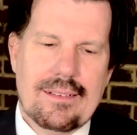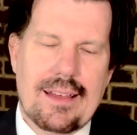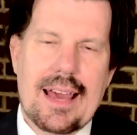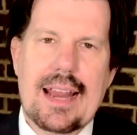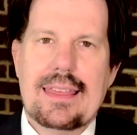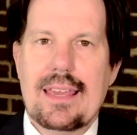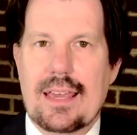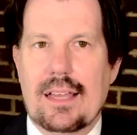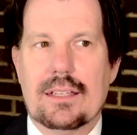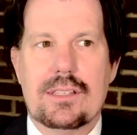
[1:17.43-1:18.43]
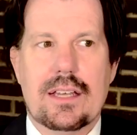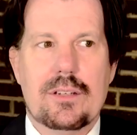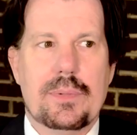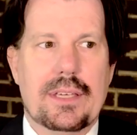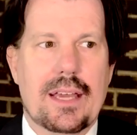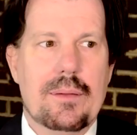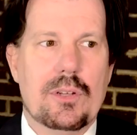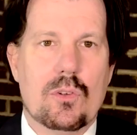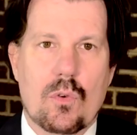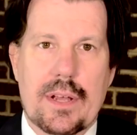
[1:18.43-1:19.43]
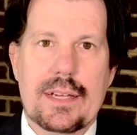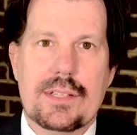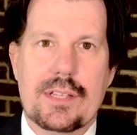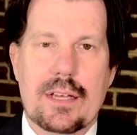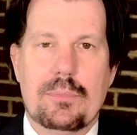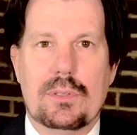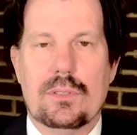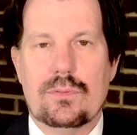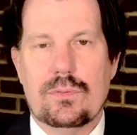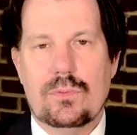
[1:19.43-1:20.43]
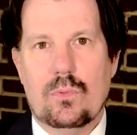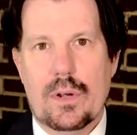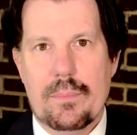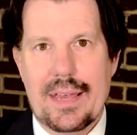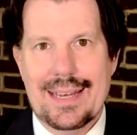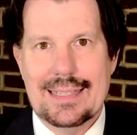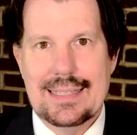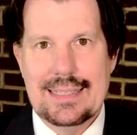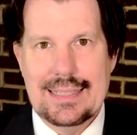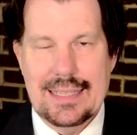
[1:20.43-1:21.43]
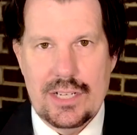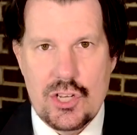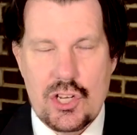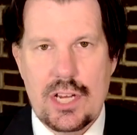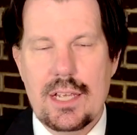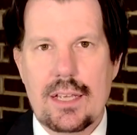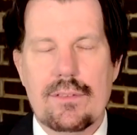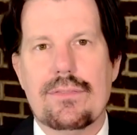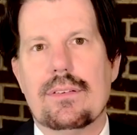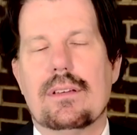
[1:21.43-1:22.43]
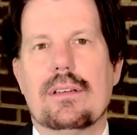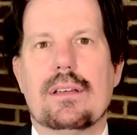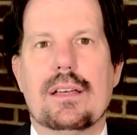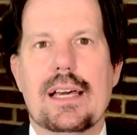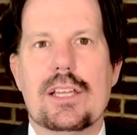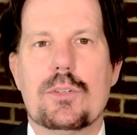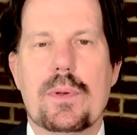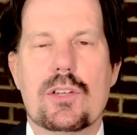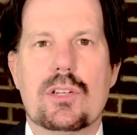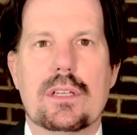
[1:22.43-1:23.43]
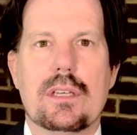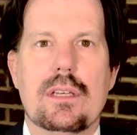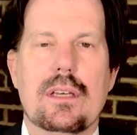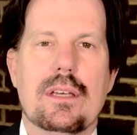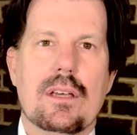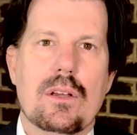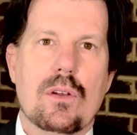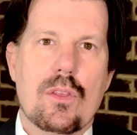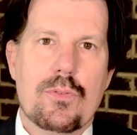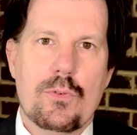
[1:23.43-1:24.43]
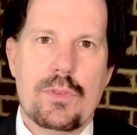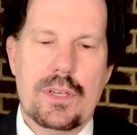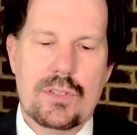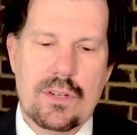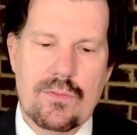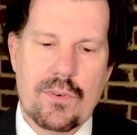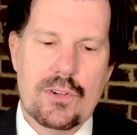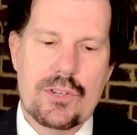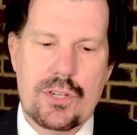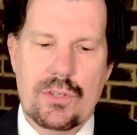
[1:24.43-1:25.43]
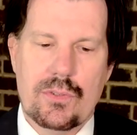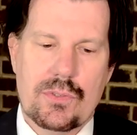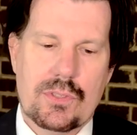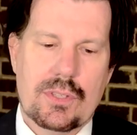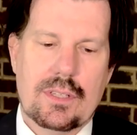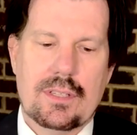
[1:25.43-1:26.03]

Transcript: And I think Alexander became a great example of what a man can achieve, and especially through these virtues.